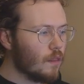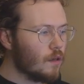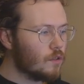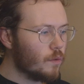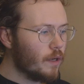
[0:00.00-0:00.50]

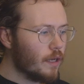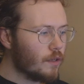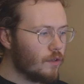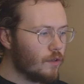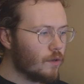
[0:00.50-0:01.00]
So what I can
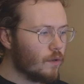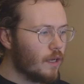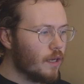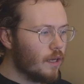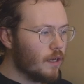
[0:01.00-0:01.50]
do
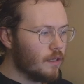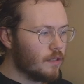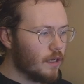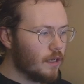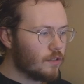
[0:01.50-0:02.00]
is
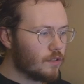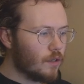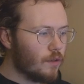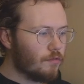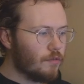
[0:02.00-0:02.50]
I can just go
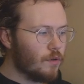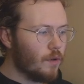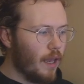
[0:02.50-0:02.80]
through